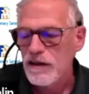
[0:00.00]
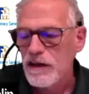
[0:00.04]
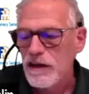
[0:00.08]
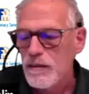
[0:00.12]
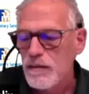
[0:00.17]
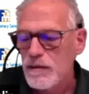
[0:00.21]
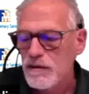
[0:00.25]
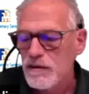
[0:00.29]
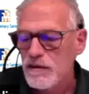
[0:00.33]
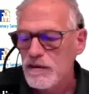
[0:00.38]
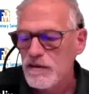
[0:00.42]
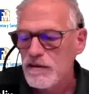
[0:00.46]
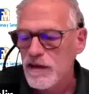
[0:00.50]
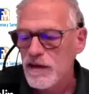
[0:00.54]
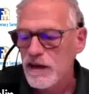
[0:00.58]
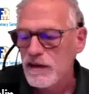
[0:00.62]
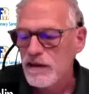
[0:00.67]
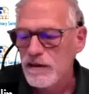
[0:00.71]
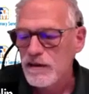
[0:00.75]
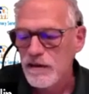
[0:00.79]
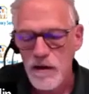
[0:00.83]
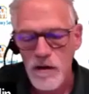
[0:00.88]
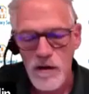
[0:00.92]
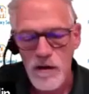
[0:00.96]
unable to
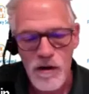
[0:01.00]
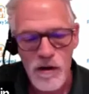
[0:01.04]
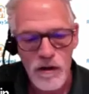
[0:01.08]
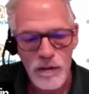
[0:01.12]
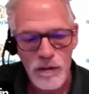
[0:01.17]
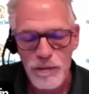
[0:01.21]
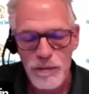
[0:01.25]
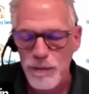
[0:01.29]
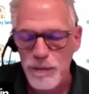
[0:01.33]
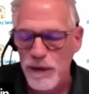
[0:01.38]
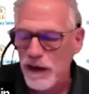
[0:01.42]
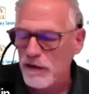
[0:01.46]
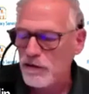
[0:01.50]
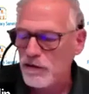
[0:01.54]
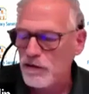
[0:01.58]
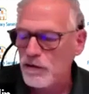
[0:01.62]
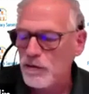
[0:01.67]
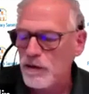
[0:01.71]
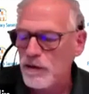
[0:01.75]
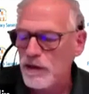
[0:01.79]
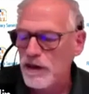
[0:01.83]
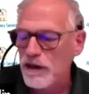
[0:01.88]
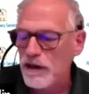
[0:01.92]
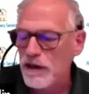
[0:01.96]
scale at all past
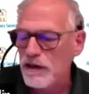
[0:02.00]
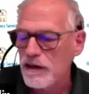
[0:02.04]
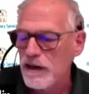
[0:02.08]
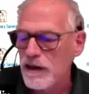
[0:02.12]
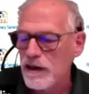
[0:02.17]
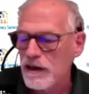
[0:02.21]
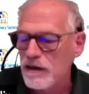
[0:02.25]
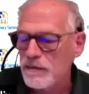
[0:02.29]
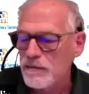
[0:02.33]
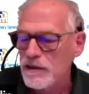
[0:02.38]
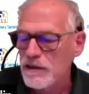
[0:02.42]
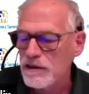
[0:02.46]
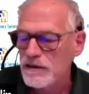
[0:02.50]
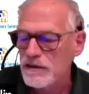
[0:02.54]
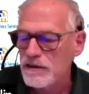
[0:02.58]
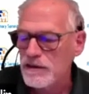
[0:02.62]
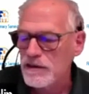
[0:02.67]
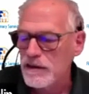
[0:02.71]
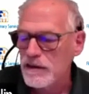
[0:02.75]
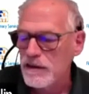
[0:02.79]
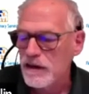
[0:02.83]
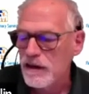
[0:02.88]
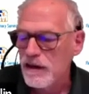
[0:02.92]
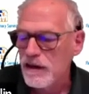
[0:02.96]
28 nanometers.
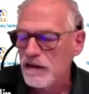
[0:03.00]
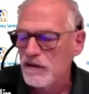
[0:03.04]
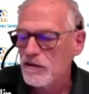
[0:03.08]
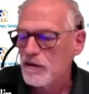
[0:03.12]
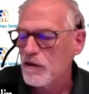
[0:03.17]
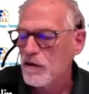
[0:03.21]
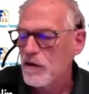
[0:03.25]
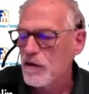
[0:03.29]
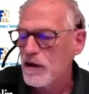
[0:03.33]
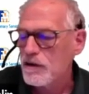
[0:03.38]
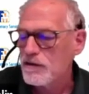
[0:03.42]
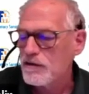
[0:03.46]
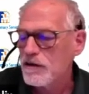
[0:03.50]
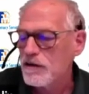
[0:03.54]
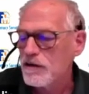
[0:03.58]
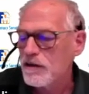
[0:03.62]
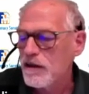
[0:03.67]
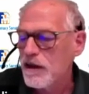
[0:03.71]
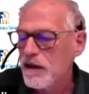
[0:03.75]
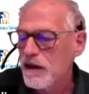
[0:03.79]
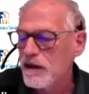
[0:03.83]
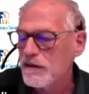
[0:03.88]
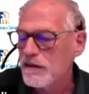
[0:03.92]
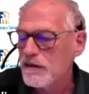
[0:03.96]
Its cost
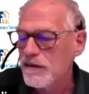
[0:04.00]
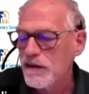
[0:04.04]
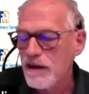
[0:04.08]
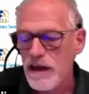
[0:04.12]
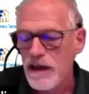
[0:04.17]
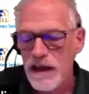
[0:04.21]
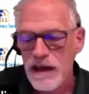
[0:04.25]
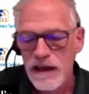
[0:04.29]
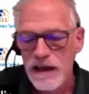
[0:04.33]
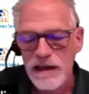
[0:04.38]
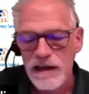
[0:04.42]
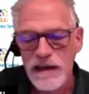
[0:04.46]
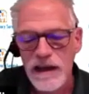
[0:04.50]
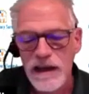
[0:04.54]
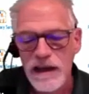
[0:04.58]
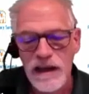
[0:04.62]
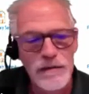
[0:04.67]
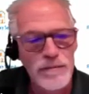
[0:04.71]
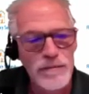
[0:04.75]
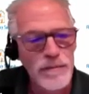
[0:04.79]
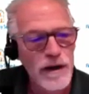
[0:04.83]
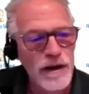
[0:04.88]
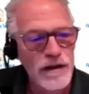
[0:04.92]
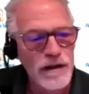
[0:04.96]
declines,
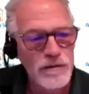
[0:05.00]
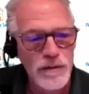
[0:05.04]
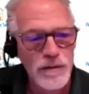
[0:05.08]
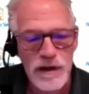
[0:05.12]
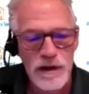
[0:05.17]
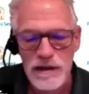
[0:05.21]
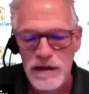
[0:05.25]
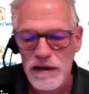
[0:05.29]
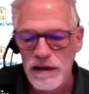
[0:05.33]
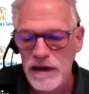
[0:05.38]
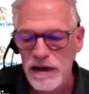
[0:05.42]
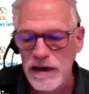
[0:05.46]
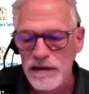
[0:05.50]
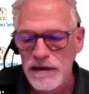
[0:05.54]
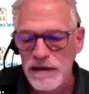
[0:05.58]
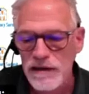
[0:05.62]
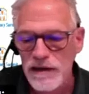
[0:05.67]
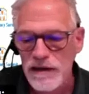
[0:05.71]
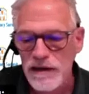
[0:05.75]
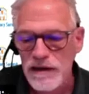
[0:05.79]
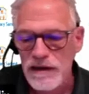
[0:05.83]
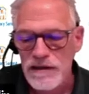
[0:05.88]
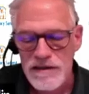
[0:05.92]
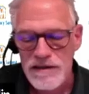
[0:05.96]
indicated by the red line,
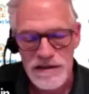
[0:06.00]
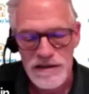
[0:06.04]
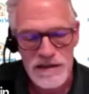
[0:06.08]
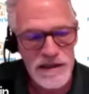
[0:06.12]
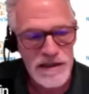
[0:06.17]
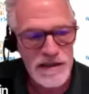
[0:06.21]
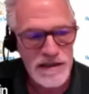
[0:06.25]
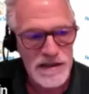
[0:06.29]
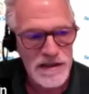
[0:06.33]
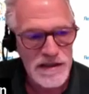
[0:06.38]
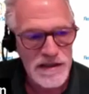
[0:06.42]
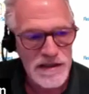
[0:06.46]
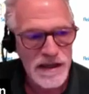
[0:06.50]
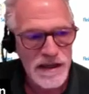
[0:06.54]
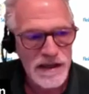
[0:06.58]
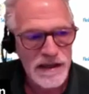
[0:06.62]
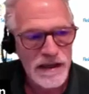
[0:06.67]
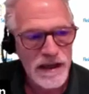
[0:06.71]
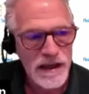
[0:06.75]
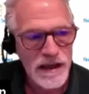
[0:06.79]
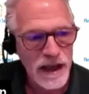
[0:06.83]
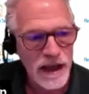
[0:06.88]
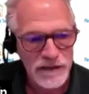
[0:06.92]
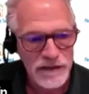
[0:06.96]
cease
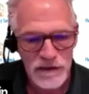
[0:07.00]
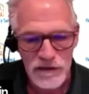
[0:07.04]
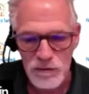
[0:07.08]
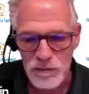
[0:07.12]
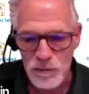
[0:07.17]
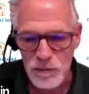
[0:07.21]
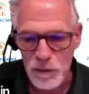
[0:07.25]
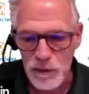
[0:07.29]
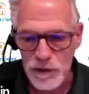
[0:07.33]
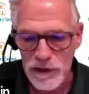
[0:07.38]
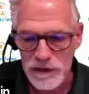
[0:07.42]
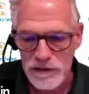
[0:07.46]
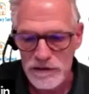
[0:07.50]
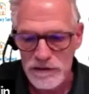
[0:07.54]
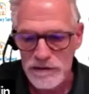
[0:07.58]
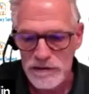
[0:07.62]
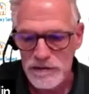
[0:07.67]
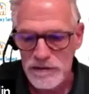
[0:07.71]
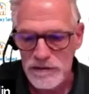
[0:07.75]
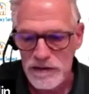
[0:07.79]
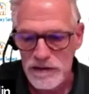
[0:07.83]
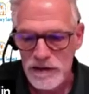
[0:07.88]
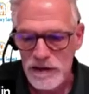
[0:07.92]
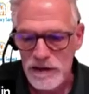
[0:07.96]
at this point.
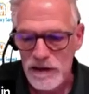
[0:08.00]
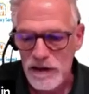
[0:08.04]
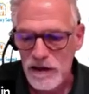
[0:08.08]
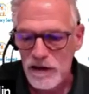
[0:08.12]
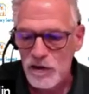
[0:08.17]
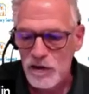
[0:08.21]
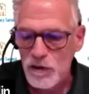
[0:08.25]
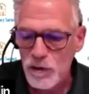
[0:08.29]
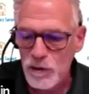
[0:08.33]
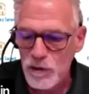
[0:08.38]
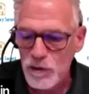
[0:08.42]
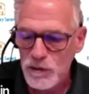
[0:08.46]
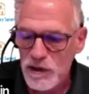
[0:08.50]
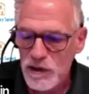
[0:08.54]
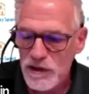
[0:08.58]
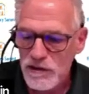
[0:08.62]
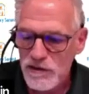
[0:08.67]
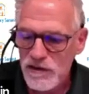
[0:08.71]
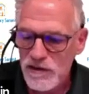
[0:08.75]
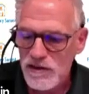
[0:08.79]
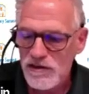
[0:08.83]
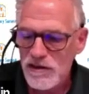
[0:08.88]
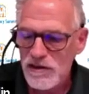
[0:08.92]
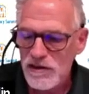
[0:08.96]
To
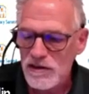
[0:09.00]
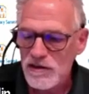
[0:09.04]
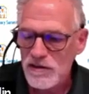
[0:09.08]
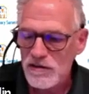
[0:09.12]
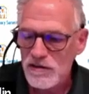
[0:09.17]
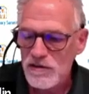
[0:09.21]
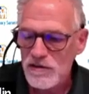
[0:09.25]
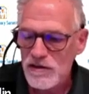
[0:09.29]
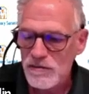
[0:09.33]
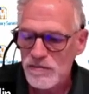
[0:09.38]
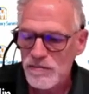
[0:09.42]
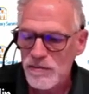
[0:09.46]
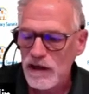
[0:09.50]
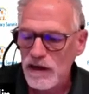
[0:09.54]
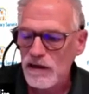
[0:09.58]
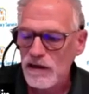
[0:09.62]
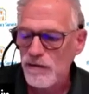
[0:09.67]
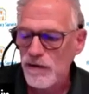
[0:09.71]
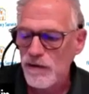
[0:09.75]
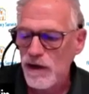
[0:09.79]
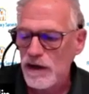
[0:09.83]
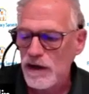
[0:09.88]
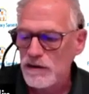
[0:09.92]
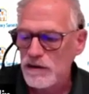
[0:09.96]
address these issues,
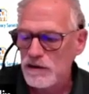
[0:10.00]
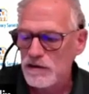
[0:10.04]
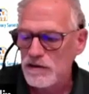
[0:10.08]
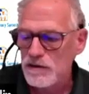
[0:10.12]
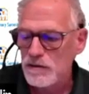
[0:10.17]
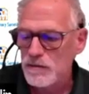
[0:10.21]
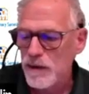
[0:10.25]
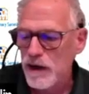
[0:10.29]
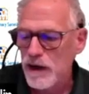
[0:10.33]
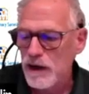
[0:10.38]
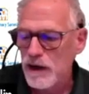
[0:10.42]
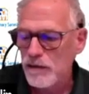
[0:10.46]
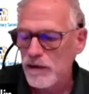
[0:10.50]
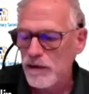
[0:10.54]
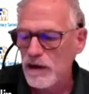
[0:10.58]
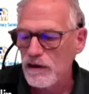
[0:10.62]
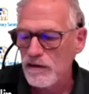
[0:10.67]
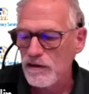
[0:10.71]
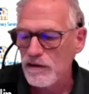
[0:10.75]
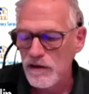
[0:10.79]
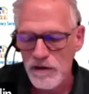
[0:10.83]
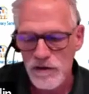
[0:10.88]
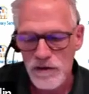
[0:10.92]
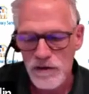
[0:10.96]
manufacturers are
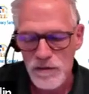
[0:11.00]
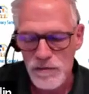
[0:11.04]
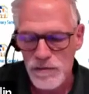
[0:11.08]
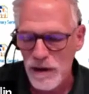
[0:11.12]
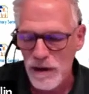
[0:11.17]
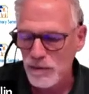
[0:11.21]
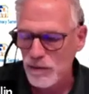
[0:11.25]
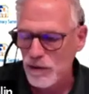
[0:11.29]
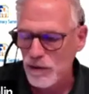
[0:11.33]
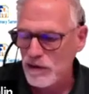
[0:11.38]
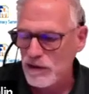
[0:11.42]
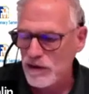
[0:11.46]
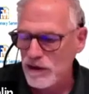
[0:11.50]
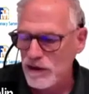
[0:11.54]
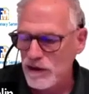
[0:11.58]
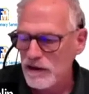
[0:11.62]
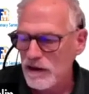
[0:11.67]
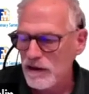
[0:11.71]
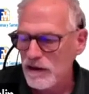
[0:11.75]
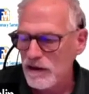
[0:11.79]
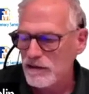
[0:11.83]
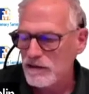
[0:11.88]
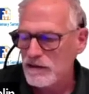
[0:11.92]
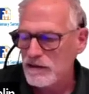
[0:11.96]
migrating to new memory
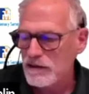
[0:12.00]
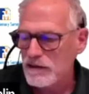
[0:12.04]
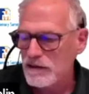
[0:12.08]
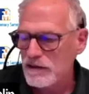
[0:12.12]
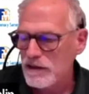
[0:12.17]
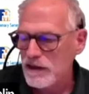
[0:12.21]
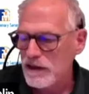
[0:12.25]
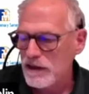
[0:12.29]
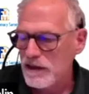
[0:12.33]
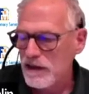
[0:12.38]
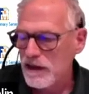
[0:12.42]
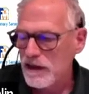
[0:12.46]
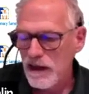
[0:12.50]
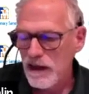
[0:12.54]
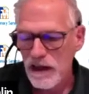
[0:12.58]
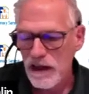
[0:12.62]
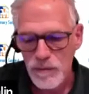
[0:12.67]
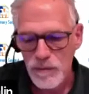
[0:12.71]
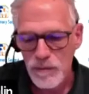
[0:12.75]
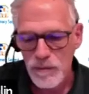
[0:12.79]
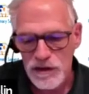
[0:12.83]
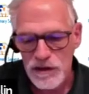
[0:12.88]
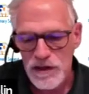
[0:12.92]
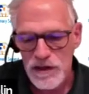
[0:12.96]
technologies.
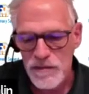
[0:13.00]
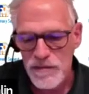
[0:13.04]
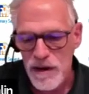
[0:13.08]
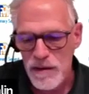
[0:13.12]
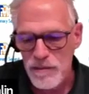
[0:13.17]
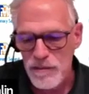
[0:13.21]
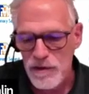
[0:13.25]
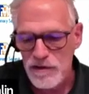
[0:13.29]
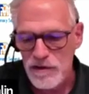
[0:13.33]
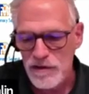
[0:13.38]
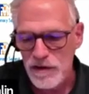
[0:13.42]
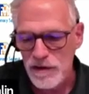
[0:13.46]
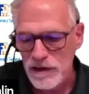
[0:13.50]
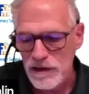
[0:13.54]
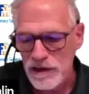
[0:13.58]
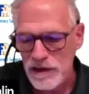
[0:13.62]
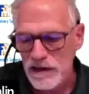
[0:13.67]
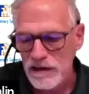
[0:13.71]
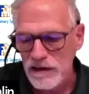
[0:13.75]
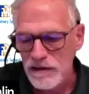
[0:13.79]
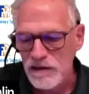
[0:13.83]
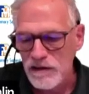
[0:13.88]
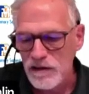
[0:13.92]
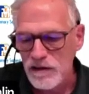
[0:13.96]
Emerging memories are
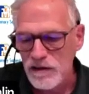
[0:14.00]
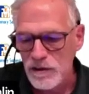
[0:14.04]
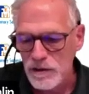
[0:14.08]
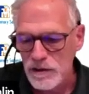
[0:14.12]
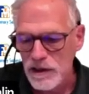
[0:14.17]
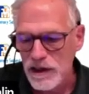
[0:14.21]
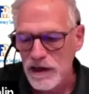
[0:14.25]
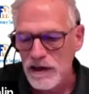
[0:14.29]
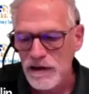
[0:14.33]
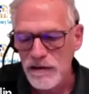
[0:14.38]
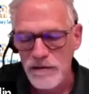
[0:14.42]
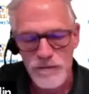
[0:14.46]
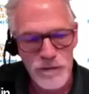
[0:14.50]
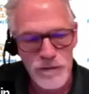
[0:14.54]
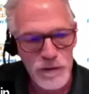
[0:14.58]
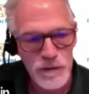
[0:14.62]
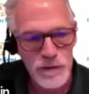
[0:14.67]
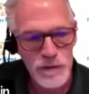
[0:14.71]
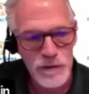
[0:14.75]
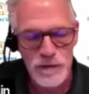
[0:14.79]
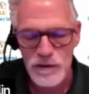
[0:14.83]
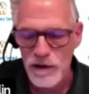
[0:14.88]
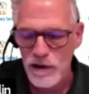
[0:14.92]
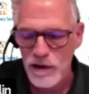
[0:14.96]
needed to allow
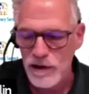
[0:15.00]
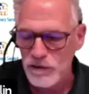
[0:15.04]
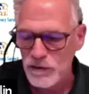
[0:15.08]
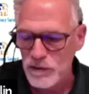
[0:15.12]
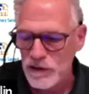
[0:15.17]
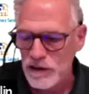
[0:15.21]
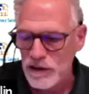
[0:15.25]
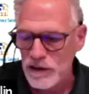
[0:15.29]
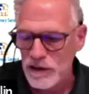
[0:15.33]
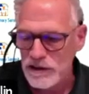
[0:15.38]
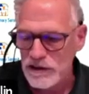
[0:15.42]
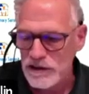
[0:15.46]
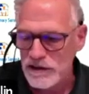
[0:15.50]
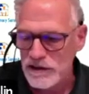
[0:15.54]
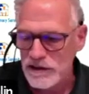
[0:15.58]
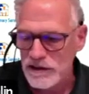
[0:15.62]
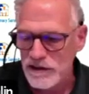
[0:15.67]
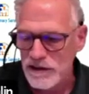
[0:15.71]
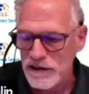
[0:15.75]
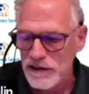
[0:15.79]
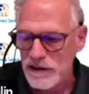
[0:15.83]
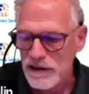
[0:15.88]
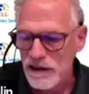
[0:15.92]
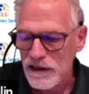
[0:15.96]
further cost reductions.